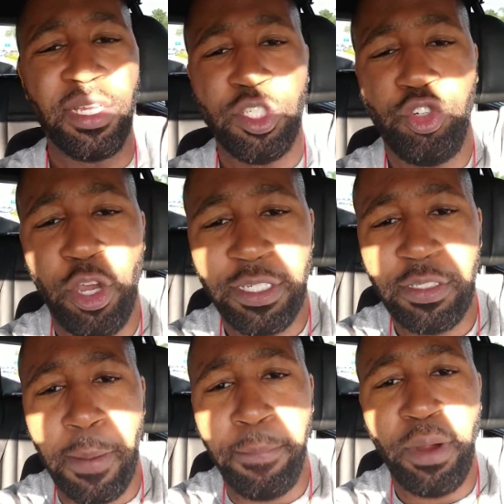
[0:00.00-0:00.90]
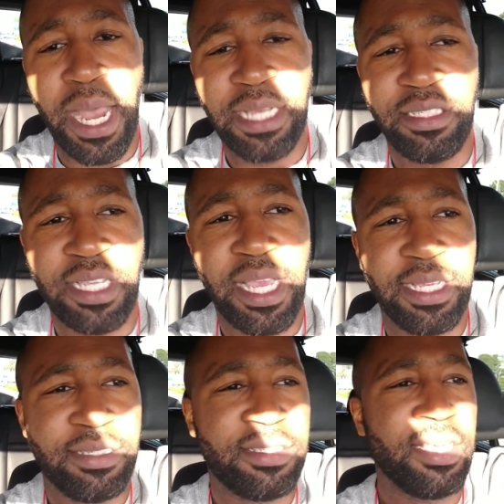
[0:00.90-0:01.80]
trust the
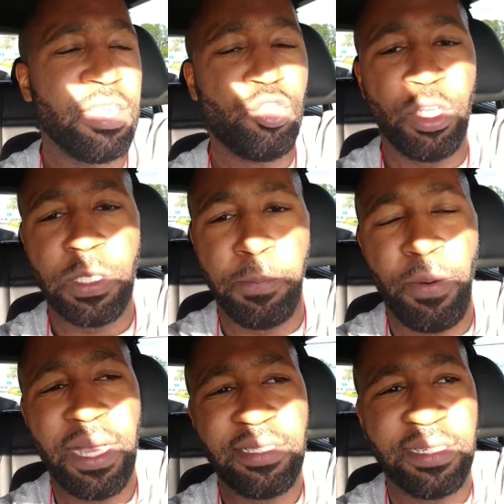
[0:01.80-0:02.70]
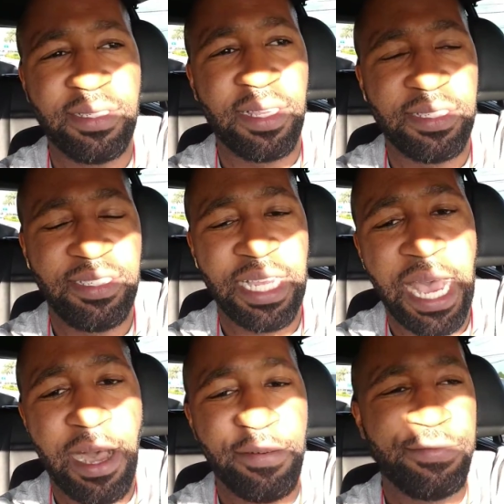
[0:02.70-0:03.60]
process of the
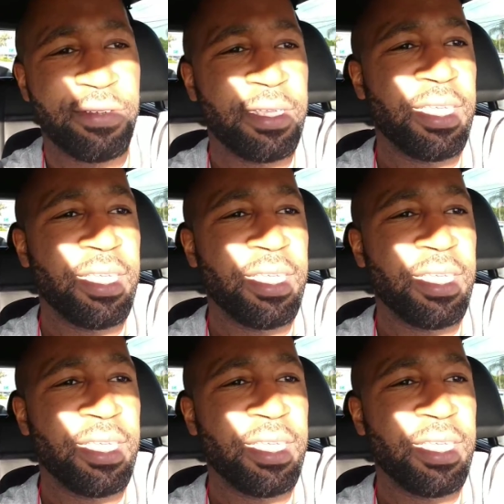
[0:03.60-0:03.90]
South?